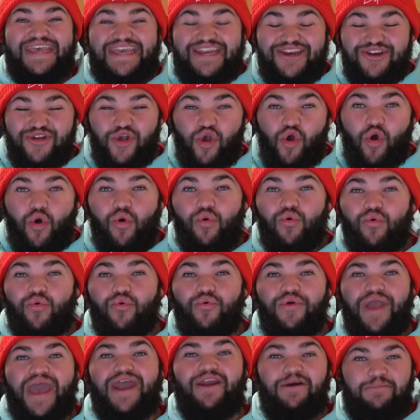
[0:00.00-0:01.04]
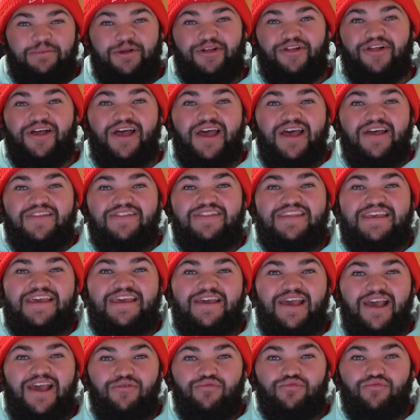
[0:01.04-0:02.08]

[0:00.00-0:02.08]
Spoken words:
The